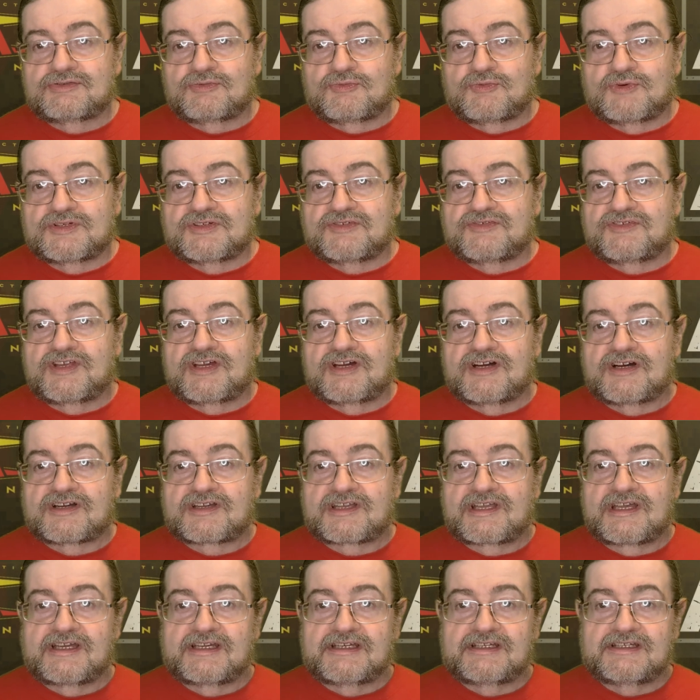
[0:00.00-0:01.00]
one of the
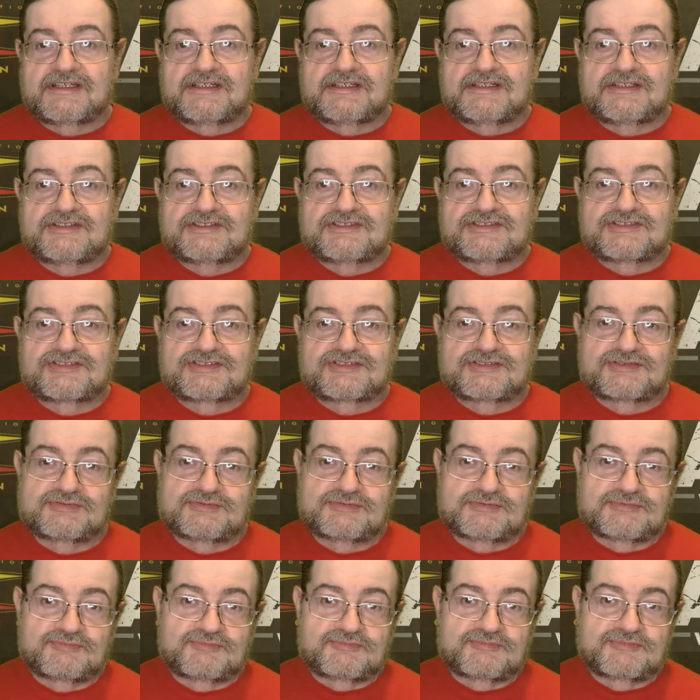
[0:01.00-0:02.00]
arcades,
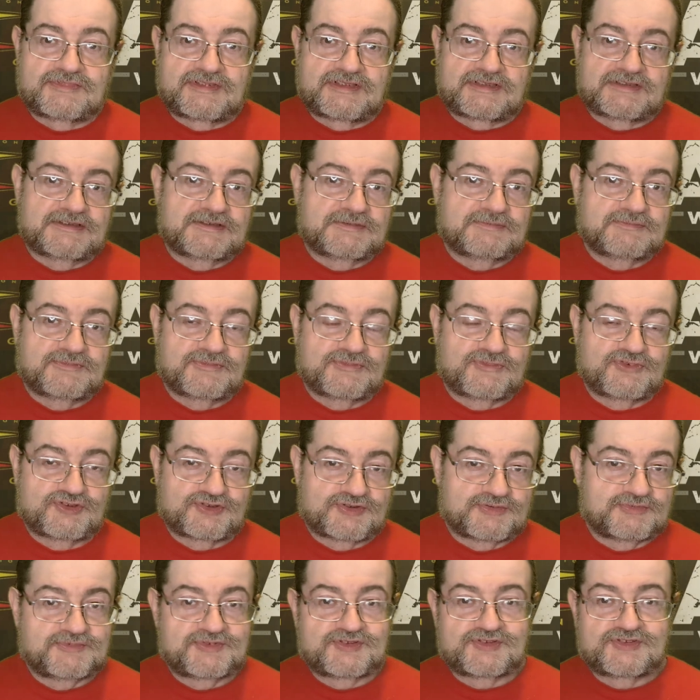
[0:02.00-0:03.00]
um, there's
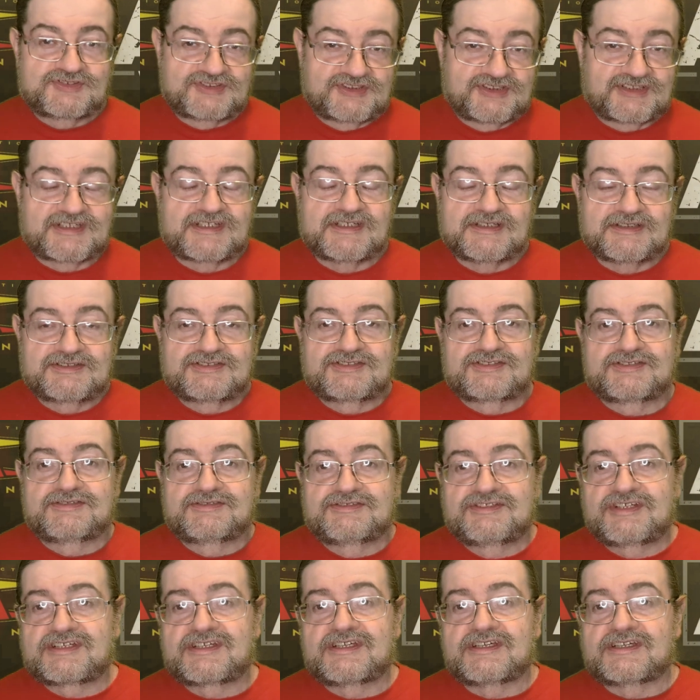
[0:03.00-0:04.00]
some tickets,
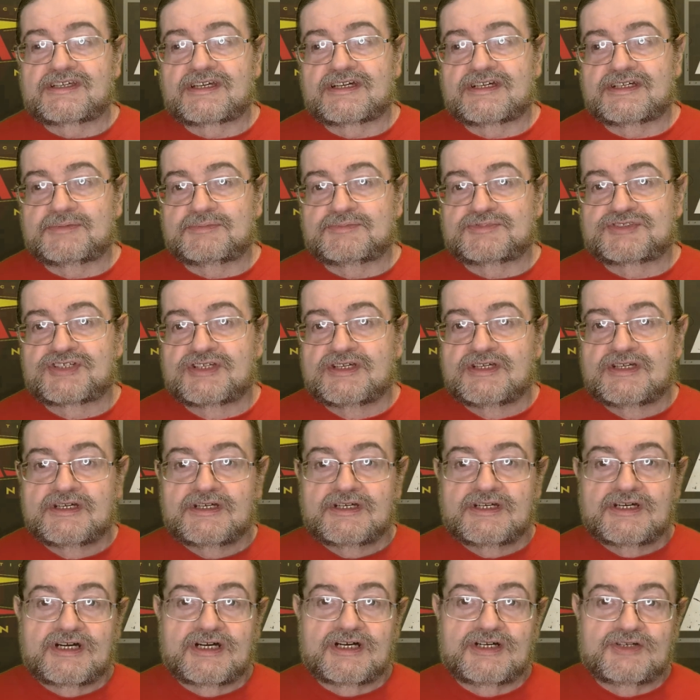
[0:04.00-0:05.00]
ticket games.
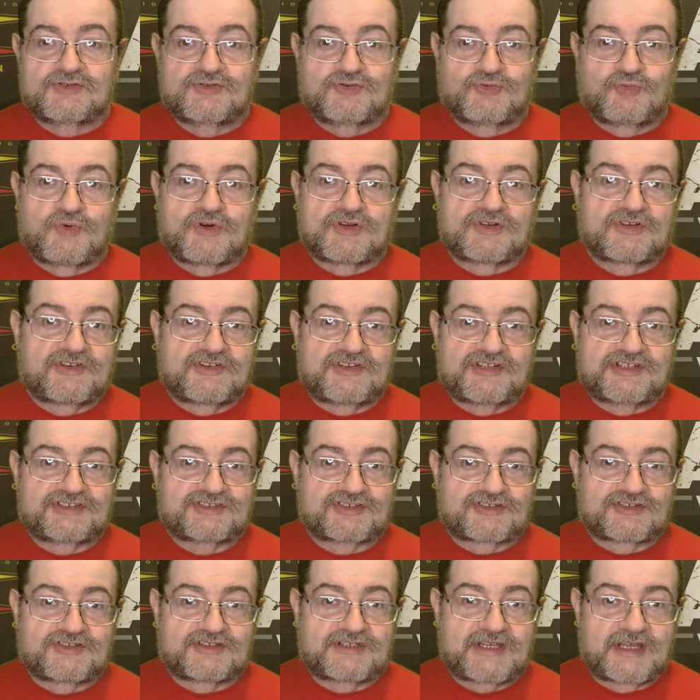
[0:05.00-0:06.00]
And one of the things I
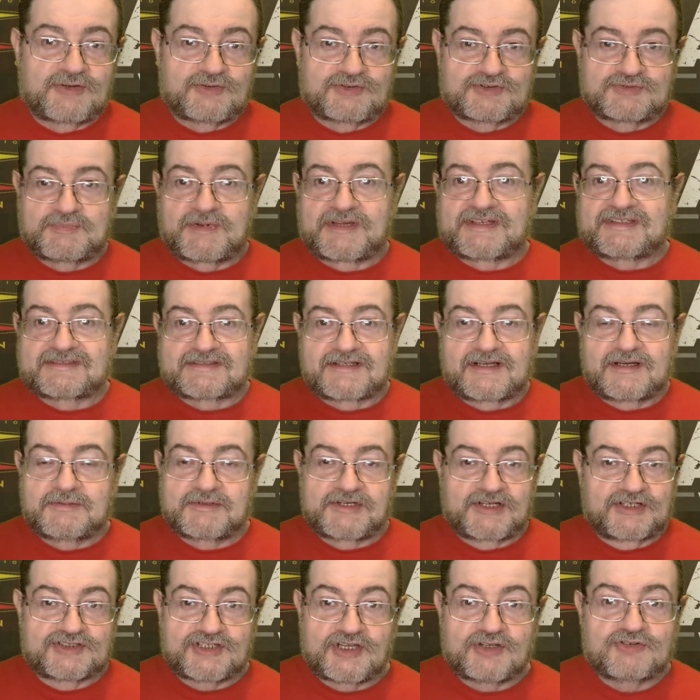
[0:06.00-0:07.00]
could get was basically, I
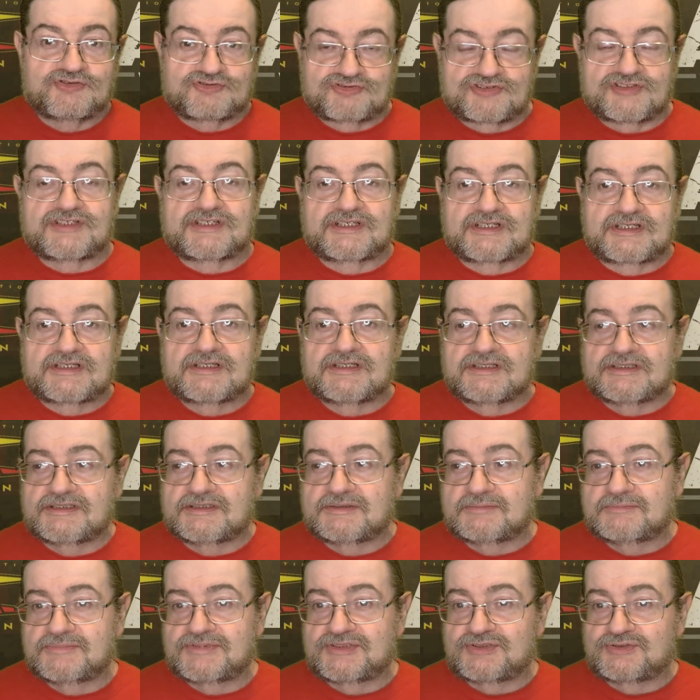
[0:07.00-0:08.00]
mean, I don't drink,
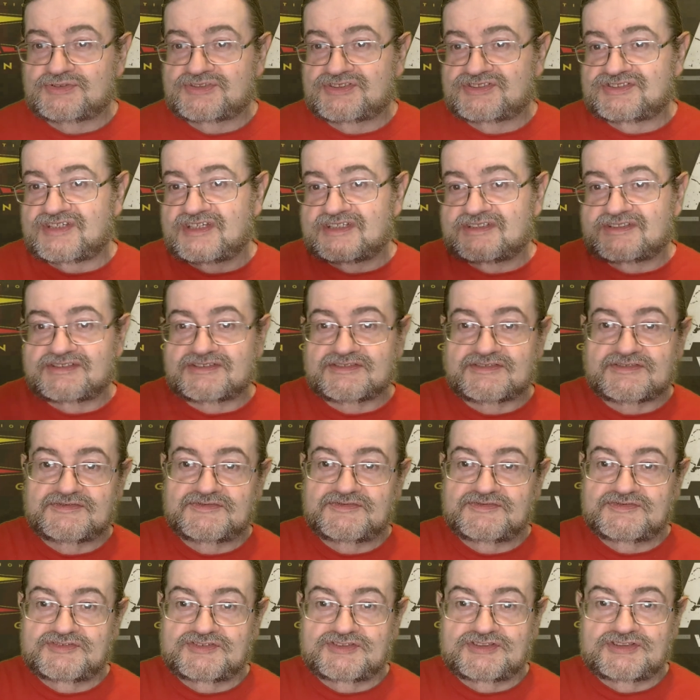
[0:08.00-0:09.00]
um, but there's a set
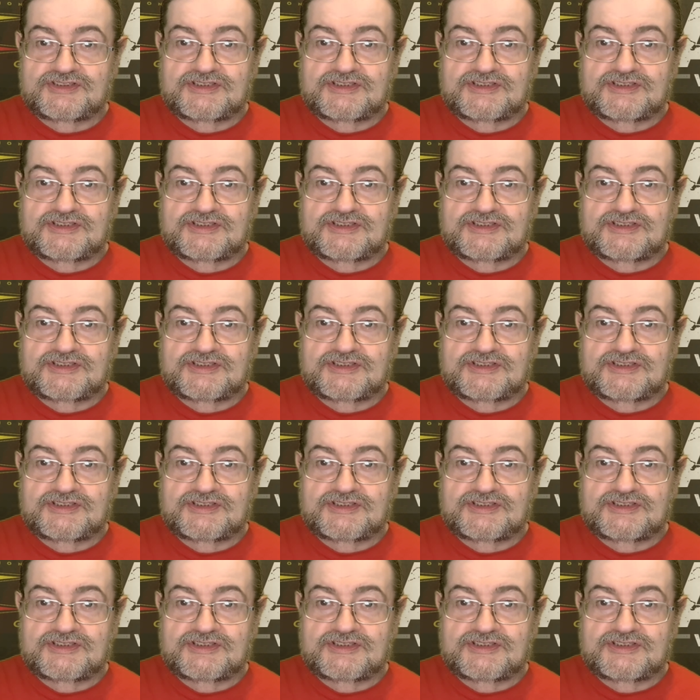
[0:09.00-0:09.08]
of